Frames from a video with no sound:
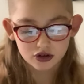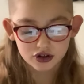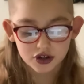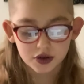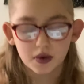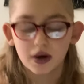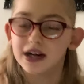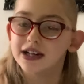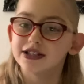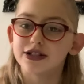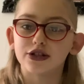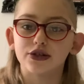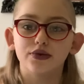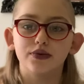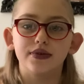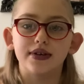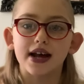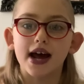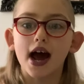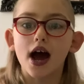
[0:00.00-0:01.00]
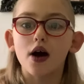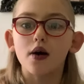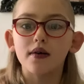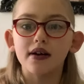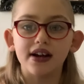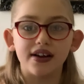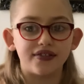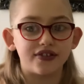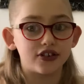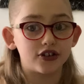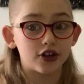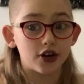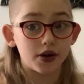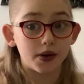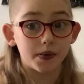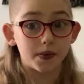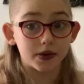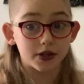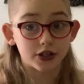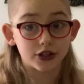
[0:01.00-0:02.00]
do I do now if you don't know
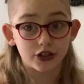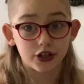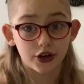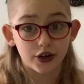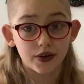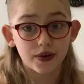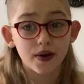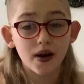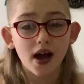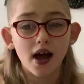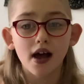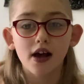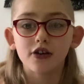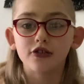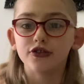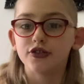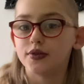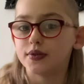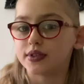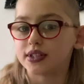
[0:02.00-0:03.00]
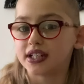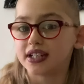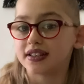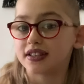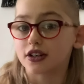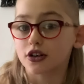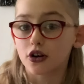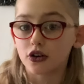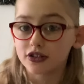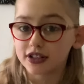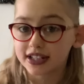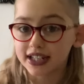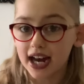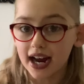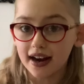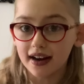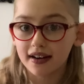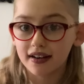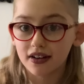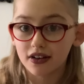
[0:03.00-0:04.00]
what to do. So it's either
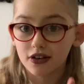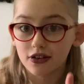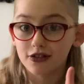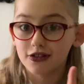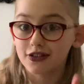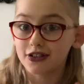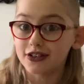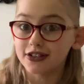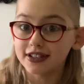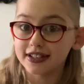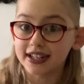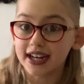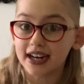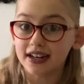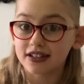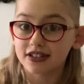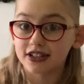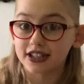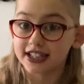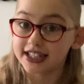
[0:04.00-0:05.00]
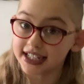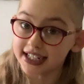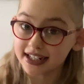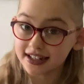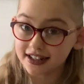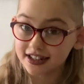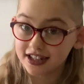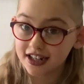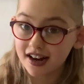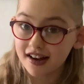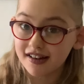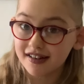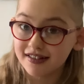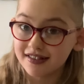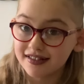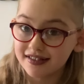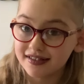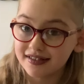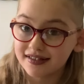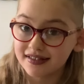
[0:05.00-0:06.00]
contact your teacher,
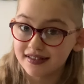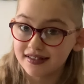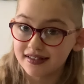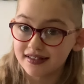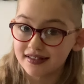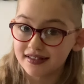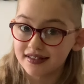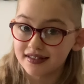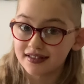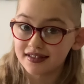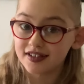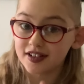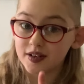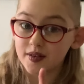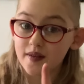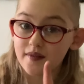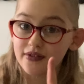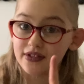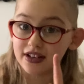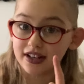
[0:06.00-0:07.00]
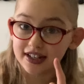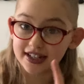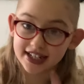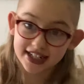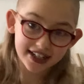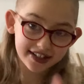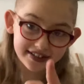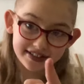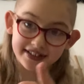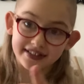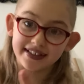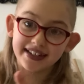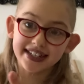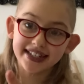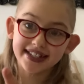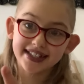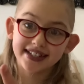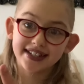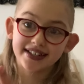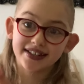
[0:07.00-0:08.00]
whoever your teacher is
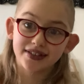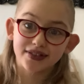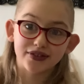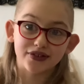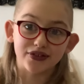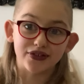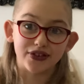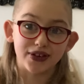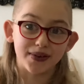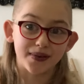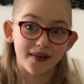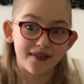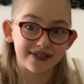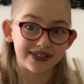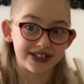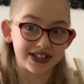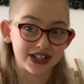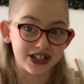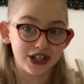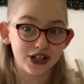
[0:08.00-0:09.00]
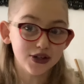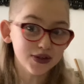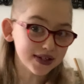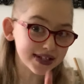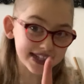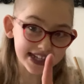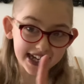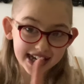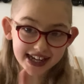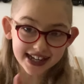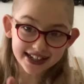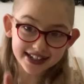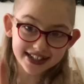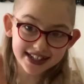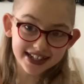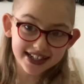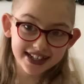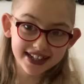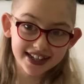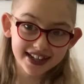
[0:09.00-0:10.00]
or whoever's using it,
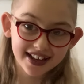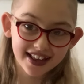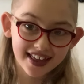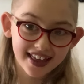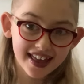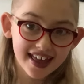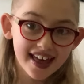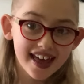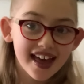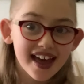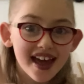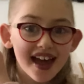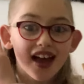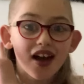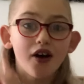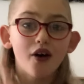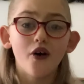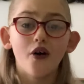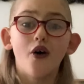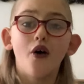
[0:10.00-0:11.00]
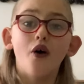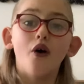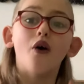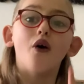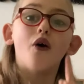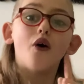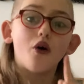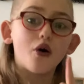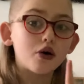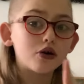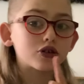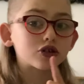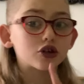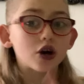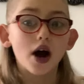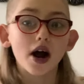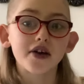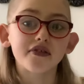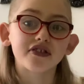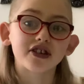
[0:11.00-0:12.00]
or
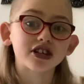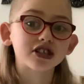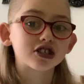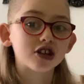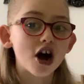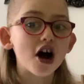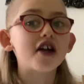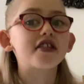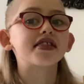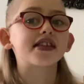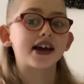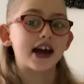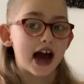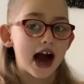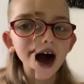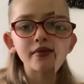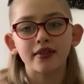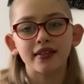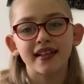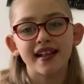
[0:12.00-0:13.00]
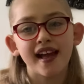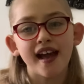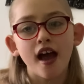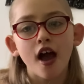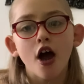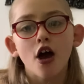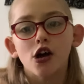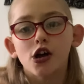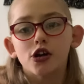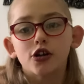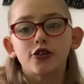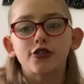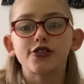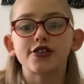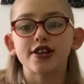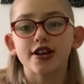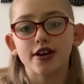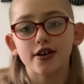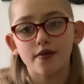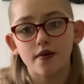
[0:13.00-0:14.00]
try restarting the app.
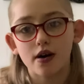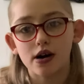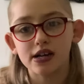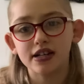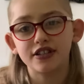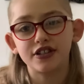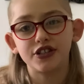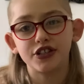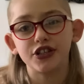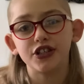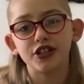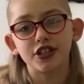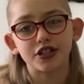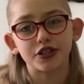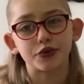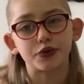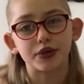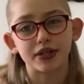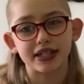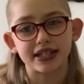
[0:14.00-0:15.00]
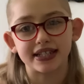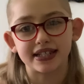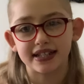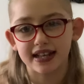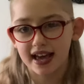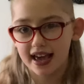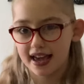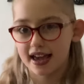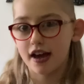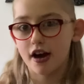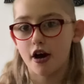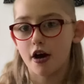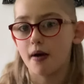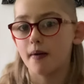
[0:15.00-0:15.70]
So I do just want to say,